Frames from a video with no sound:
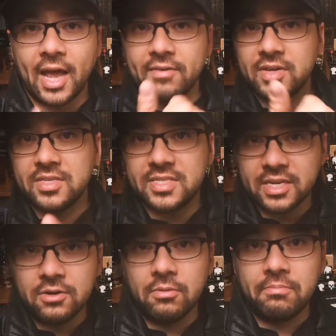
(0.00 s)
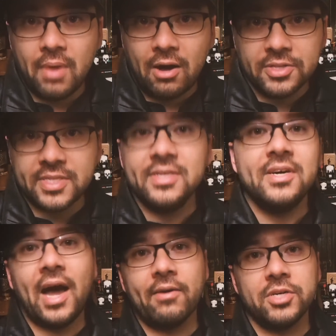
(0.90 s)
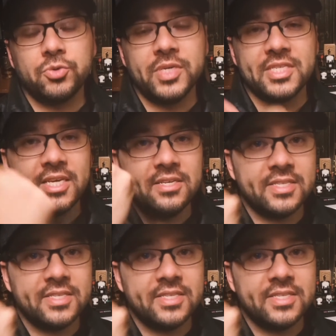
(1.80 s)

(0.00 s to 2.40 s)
have single malt Irish whiskey,